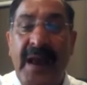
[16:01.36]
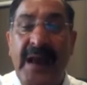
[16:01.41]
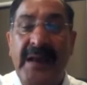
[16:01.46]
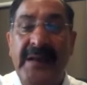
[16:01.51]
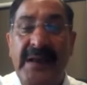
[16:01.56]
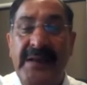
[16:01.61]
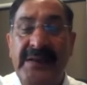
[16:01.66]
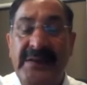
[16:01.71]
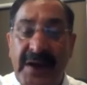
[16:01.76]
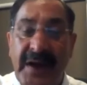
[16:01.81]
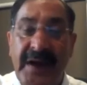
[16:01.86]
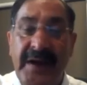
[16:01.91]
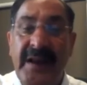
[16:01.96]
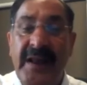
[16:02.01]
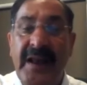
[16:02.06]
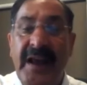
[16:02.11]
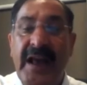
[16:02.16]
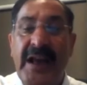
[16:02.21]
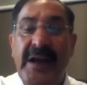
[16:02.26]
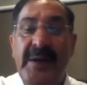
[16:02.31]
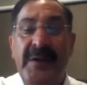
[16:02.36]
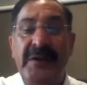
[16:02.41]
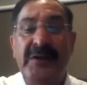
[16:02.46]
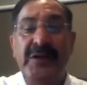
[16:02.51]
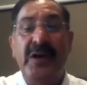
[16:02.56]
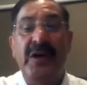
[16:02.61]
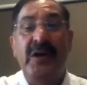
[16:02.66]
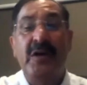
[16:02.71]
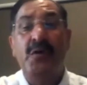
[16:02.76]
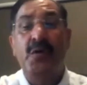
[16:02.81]
As I said,
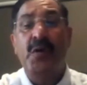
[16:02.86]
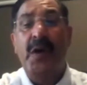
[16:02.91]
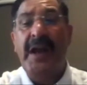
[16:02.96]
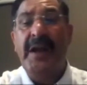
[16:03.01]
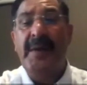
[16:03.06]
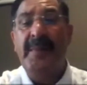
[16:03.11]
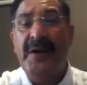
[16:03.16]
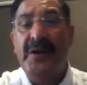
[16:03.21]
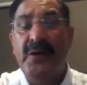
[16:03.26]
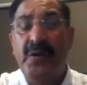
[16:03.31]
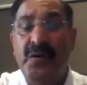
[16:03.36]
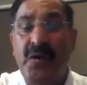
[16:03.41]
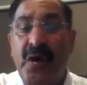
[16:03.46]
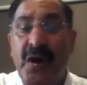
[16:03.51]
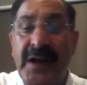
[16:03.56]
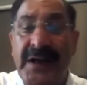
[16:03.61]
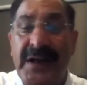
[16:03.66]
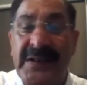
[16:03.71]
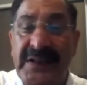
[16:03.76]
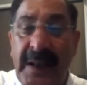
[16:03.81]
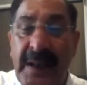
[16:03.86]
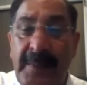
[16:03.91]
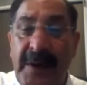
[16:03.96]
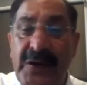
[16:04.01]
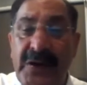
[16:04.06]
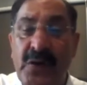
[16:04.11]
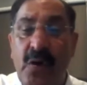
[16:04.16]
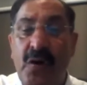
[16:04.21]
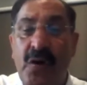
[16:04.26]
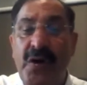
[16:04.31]
anybody who's got
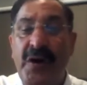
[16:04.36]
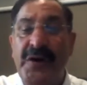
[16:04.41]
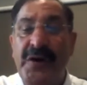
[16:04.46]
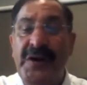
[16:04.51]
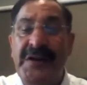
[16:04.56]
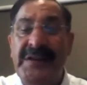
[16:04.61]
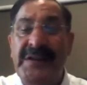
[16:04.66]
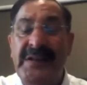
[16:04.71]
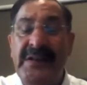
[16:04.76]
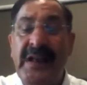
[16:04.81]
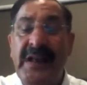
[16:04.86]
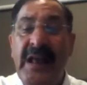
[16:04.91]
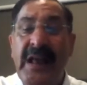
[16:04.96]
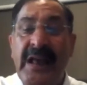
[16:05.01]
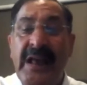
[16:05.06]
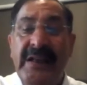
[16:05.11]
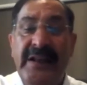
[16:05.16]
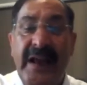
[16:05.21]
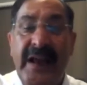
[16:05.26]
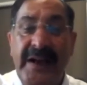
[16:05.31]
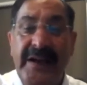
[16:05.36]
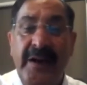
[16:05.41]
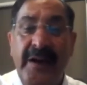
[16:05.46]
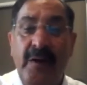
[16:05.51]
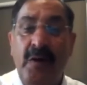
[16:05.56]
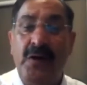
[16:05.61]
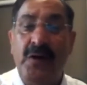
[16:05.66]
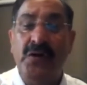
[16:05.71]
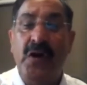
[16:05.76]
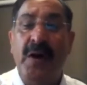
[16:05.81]
established coronary disease, the LDL
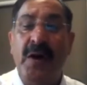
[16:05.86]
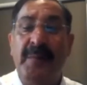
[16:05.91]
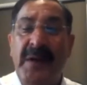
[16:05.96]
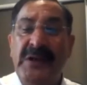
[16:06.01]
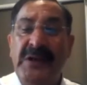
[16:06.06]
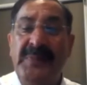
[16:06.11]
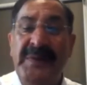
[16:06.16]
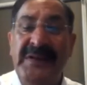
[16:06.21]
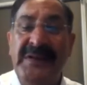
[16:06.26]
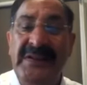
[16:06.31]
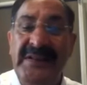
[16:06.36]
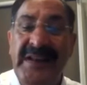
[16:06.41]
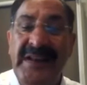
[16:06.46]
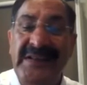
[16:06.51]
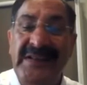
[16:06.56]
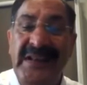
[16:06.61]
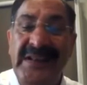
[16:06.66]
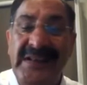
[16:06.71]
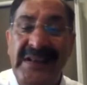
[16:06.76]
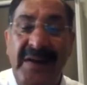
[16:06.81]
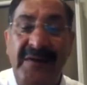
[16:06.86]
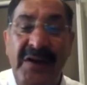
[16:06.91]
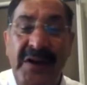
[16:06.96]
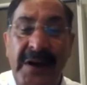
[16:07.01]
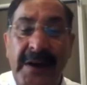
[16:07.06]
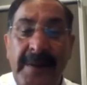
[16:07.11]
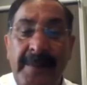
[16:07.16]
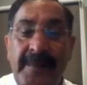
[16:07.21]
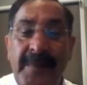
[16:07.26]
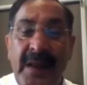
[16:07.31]
cholesterol must be less than
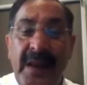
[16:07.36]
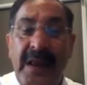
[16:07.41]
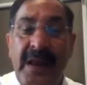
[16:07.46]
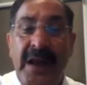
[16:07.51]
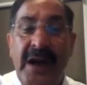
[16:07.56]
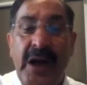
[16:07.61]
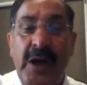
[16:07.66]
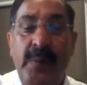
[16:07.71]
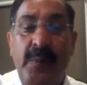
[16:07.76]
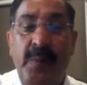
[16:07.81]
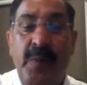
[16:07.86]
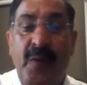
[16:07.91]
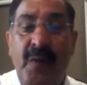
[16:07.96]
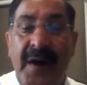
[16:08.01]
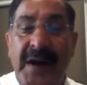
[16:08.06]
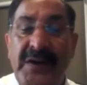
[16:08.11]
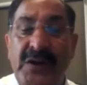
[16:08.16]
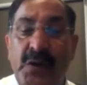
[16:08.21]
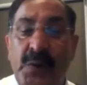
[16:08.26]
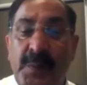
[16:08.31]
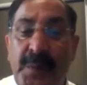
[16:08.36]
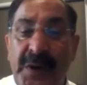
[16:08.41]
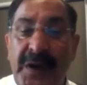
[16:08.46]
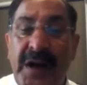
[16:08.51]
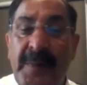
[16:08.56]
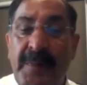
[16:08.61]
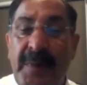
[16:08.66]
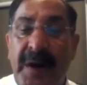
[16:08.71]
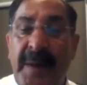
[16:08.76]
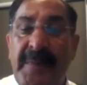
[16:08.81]
70. It provides
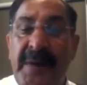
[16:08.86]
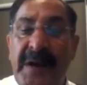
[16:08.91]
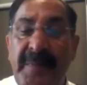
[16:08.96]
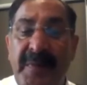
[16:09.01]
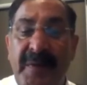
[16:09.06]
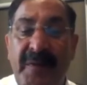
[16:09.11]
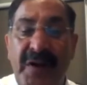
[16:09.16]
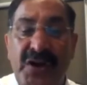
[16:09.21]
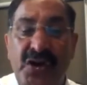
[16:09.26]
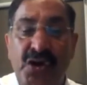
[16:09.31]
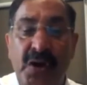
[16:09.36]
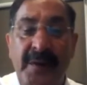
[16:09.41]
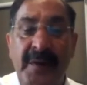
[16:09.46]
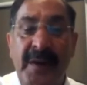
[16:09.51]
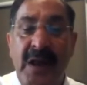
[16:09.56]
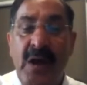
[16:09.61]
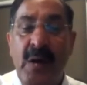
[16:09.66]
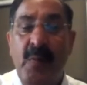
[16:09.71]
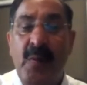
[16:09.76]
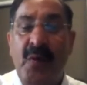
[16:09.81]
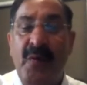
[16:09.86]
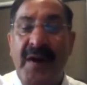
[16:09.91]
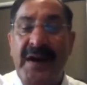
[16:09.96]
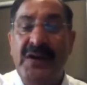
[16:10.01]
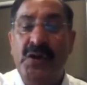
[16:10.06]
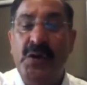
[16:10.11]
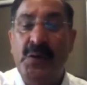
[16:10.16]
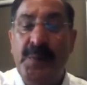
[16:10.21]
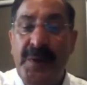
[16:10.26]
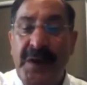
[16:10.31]
superior primary prevention,
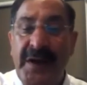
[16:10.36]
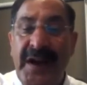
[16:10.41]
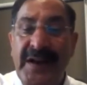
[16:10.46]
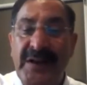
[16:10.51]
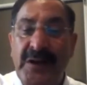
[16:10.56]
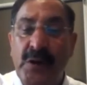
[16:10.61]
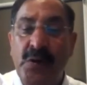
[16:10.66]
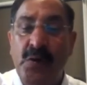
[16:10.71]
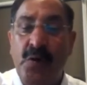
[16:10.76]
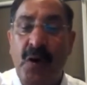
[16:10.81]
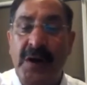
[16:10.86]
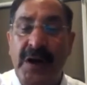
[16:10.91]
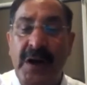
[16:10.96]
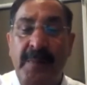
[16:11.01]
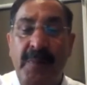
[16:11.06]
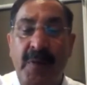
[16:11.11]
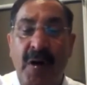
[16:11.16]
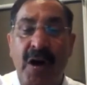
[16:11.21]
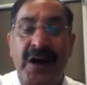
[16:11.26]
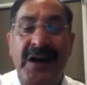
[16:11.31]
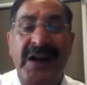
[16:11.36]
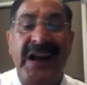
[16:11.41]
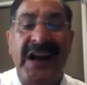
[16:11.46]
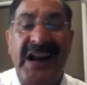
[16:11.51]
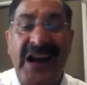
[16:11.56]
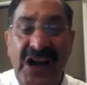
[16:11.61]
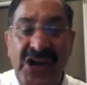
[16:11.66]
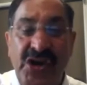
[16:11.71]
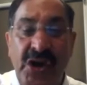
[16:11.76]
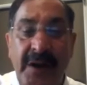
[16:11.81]
provides superior atherosclerotic plaque
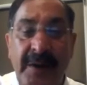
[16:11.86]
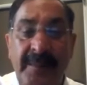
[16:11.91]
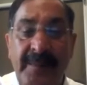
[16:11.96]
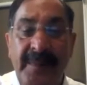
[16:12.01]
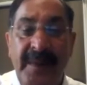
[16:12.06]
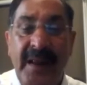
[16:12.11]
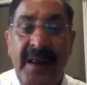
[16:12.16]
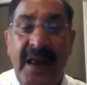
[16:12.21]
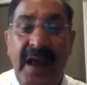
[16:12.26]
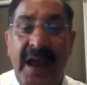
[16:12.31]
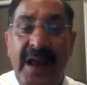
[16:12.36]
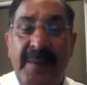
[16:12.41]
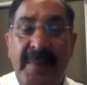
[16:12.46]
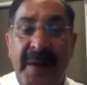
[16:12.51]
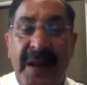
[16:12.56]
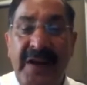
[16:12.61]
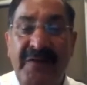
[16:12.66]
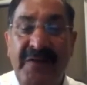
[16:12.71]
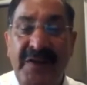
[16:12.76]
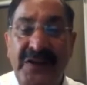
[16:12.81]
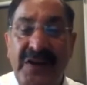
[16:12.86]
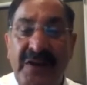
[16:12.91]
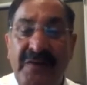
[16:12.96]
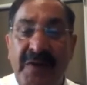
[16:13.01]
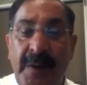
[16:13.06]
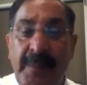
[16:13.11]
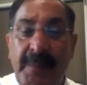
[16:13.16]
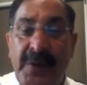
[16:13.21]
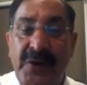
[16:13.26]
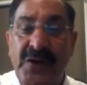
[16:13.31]
regression, and beneficial
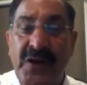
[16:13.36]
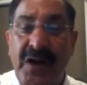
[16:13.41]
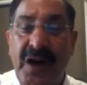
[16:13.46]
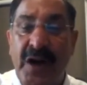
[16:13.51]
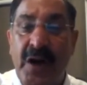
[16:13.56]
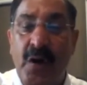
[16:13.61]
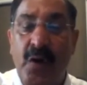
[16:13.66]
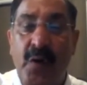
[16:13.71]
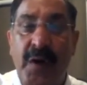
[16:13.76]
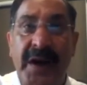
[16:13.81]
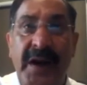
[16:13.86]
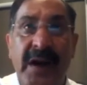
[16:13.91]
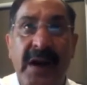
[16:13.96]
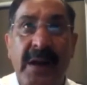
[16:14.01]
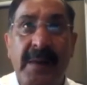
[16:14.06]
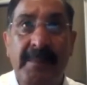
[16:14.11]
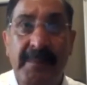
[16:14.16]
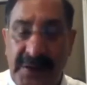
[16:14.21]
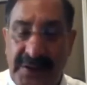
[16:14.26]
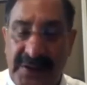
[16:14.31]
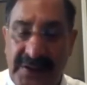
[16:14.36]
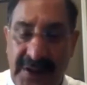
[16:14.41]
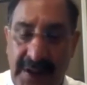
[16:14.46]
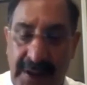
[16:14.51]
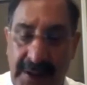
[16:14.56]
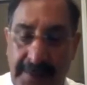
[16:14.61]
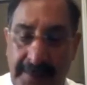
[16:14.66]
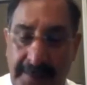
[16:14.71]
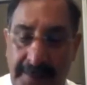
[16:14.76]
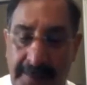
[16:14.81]
for a patient undergoing
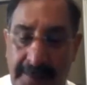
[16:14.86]
PCI.